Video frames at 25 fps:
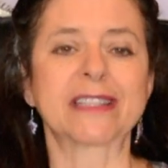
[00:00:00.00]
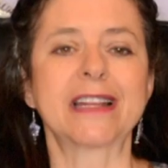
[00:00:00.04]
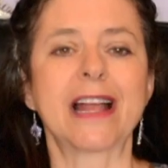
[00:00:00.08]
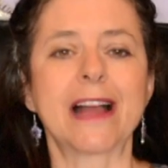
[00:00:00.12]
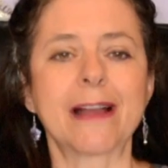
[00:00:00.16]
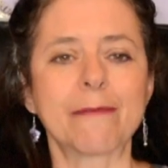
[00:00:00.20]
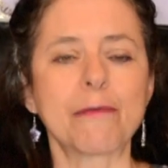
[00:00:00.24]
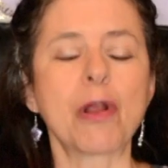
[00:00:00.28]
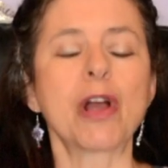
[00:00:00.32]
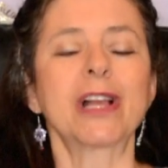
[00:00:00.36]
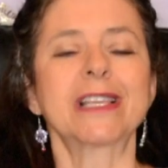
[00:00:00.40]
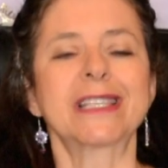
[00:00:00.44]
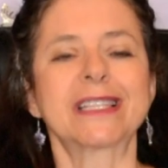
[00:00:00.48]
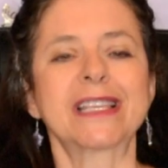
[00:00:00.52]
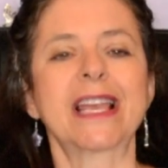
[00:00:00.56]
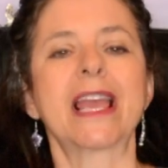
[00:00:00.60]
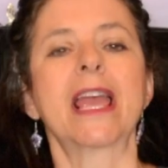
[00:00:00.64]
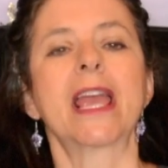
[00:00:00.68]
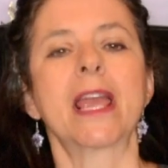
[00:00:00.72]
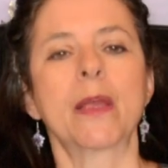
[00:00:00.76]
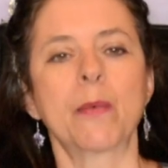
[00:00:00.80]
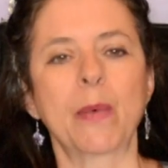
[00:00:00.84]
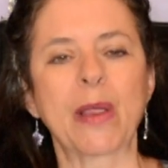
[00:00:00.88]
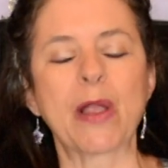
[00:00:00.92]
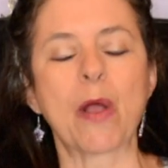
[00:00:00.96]
Now, I'm not
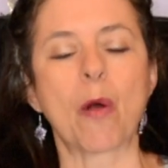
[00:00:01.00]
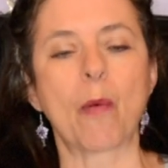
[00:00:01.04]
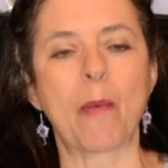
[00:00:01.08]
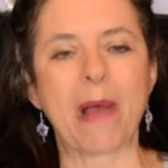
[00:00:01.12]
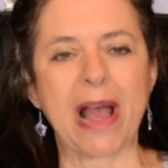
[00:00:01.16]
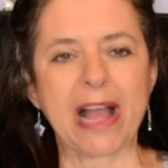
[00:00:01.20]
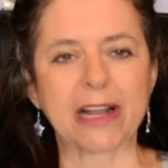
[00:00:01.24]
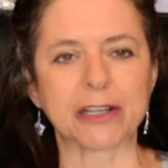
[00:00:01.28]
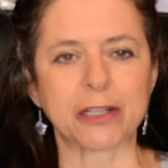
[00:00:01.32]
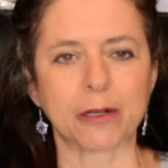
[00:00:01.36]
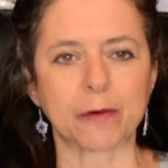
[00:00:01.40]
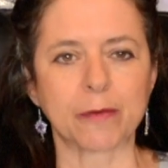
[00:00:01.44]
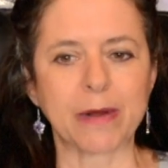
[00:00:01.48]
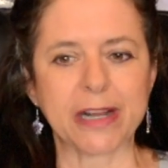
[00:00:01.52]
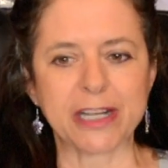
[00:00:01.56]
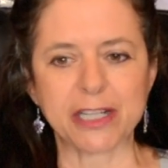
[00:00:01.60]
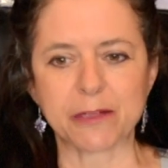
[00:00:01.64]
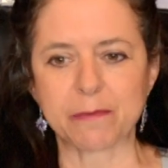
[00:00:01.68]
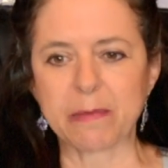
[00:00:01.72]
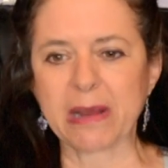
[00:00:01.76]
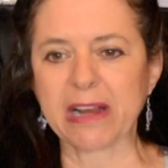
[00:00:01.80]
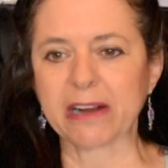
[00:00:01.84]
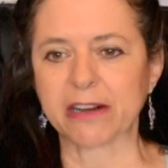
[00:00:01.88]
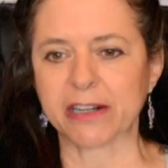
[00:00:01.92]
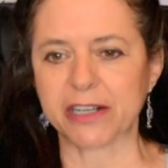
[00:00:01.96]
saying we go back to arranged
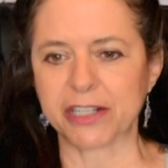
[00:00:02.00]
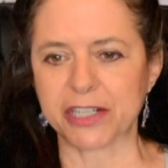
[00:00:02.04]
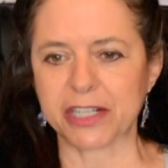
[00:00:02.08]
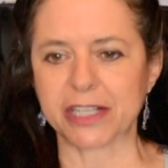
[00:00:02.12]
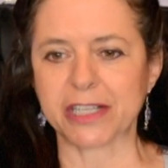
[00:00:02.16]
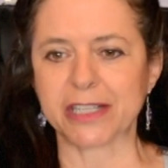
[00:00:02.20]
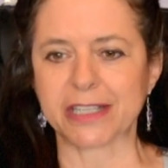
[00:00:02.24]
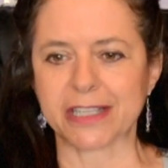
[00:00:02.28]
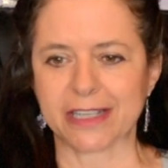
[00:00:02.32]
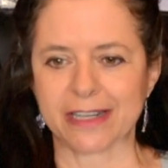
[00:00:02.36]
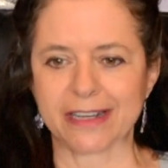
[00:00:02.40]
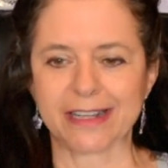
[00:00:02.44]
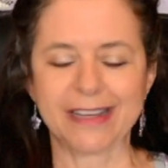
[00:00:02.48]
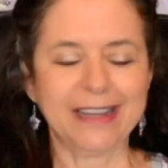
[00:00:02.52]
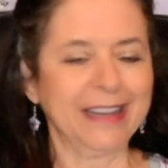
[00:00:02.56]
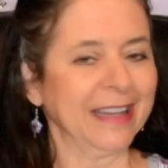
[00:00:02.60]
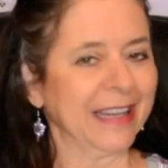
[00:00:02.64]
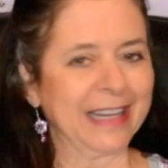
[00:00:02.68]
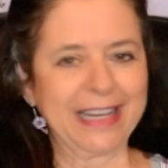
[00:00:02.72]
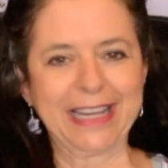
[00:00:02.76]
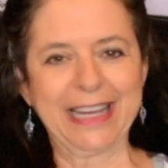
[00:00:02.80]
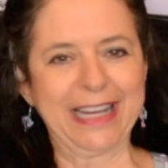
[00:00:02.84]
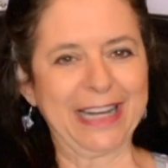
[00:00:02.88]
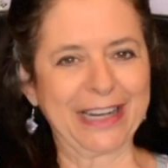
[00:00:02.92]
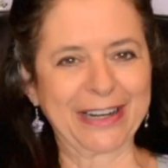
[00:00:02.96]
marriages and
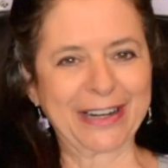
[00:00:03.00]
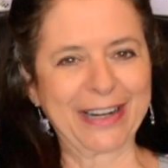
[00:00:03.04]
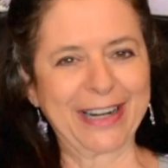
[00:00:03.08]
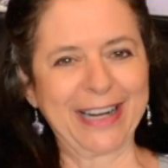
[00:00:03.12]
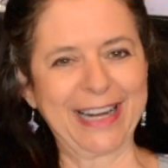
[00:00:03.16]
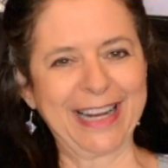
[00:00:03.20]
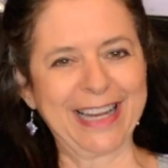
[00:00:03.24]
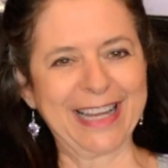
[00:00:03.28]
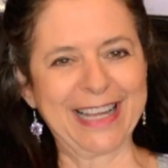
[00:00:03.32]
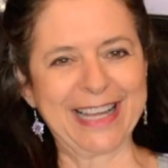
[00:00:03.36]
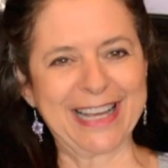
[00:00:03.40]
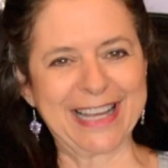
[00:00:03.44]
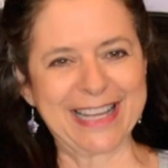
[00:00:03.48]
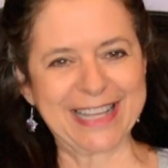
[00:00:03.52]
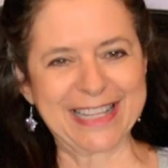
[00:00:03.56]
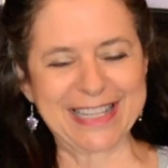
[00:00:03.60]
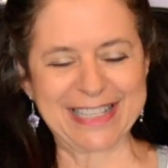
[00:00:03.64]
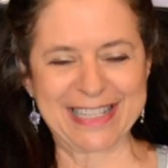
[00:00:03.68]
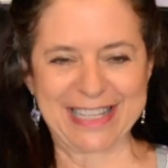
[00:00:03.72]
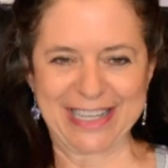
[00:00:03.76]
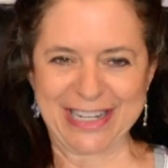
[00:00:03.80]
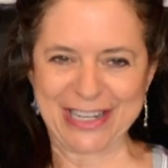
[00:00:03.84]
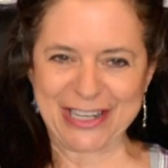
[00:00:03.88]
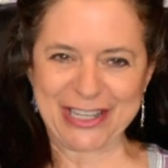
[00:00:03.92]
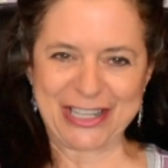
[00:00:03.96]
here he
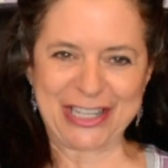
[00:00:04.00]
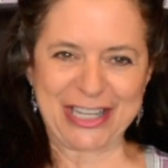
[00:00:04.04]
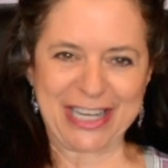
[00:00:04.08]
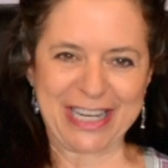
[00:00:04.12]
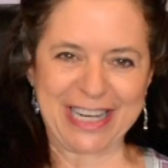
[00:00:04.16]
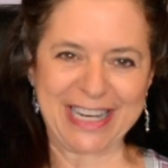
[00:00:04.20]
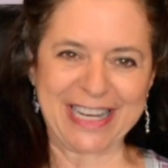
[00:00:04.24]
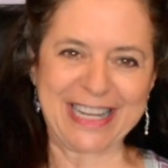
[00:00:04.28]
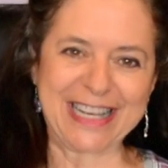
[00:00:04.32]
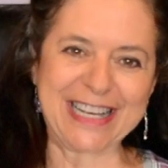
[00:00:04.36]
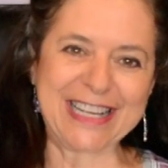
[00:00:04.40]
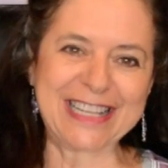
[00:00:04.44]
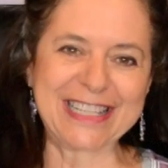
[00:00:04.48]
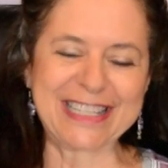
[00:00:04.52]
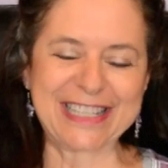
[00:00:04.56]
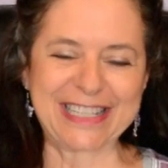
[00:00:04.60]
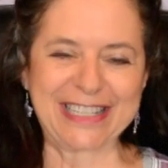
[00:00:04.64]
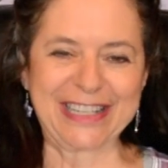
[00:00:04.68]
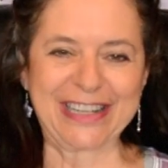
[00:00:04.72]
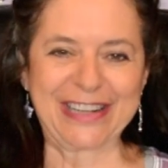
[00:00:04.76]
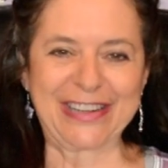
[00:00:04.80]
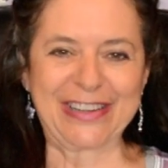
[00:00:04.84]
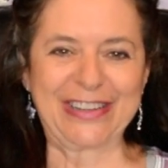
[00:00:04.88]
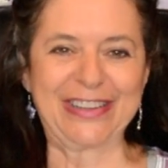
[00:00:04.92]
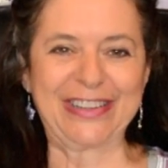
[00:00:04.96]
is, here she is,
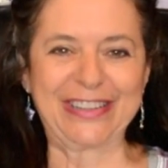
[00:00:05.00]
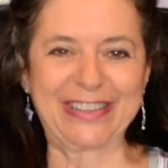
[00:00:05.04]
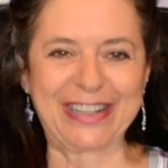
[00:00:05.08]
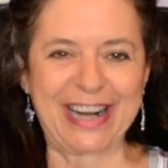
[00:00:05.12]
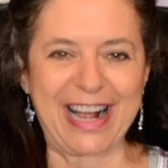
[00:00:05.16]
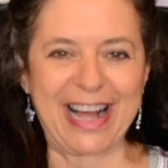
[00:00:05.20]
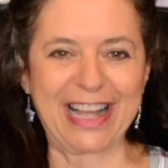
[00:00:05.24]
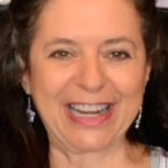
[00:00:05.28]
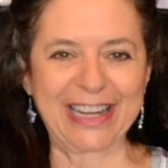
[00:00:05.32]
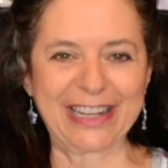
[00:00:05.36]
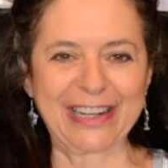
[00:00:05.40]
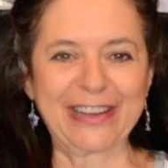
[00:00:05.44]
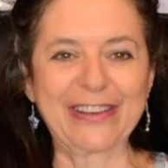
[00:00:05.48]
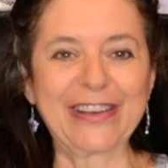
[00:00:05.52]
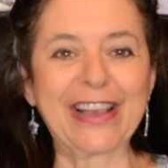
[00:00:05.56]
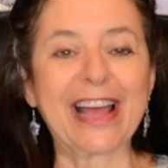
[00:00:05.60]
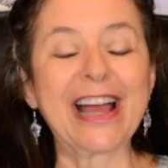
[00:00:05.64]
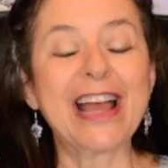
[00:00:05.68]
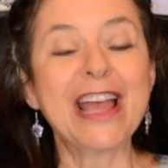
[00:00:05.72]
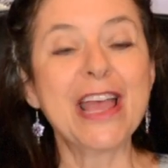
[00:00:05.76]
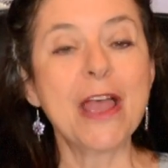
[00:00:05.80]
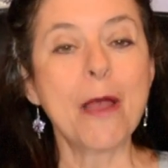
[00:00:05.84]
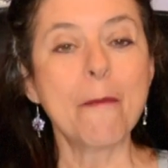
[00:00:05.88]
hallelujah.